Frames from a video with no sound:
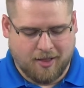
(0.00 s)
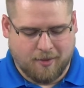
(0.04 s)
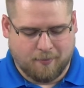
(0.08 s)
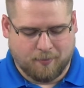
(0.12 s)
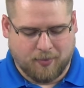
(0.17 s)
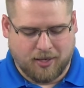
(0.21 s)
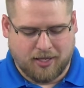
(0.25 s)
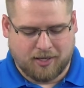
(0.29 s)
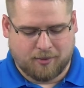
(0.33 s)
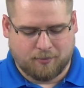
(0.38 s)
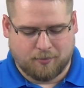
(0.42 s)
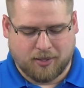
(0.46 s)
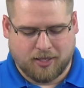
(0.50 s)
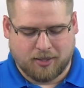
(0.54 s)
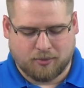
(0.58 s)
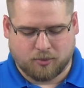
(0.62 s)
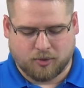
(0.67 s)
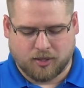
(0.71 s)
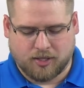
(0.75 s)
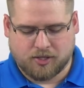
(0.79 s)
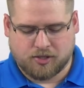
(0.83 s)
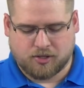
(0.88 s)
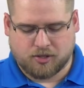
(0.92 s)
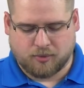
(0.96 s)
many men
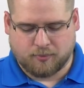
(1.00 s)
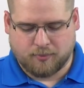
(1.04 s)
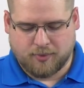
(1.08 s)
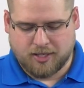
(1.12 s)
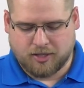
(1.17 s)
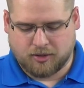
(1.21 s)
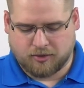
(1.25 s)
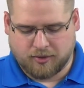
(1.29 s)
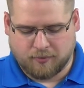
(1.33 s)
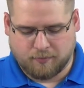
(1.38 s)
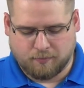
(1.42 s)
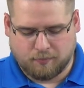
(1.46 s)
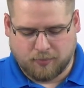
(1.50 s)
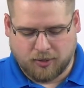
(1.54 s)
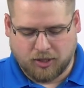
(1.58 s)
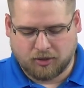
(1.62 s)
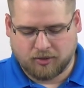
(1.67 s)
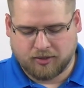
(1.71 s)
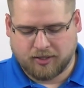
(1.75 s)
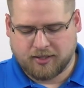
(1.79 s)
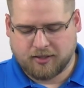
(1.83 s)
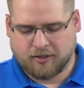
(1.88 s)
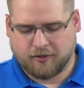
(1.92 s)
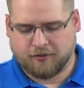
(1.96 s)
were instrumental in
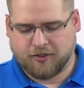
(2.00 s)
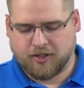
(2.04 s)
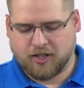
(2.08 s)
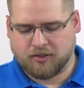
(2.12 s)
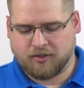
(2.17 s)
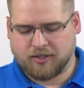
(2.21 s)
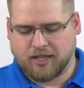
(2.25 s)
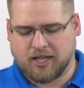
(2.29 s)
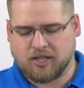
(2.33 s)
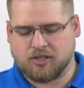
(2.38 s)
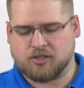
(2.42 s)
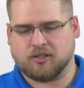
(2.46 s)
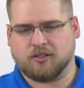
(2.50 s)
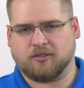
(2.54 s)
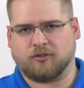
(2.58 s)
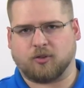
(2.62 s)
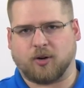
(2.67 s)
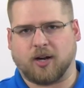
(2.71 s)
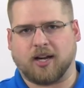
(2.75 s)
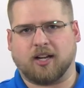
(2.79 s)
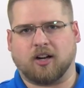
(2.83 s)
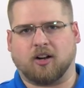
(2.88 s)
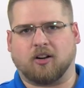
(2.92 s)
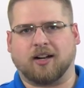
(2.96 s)
building the foundation of
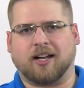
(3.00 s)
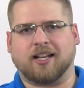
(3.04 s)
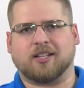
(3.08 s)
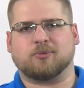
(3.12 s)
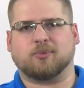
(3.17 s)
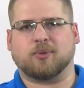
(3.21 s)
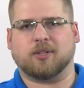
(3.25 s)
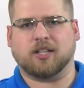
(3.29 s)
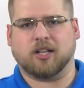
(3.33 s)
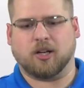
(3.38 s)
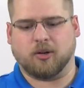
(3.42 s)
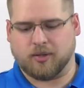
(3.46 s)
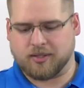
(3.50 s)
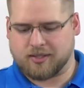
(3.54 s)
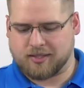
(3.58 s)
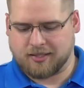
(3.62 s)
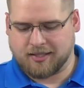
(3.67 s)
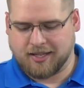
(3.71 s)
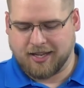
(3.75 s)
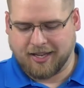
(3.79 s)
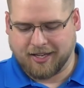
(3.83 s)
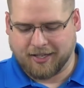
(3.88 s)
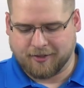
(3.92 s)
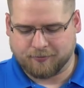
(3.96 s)
radar as we know it
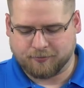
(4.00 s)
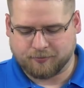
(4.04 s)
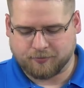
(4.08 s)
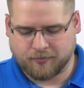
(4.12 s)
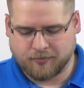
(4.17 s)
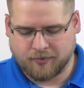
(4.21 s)
today.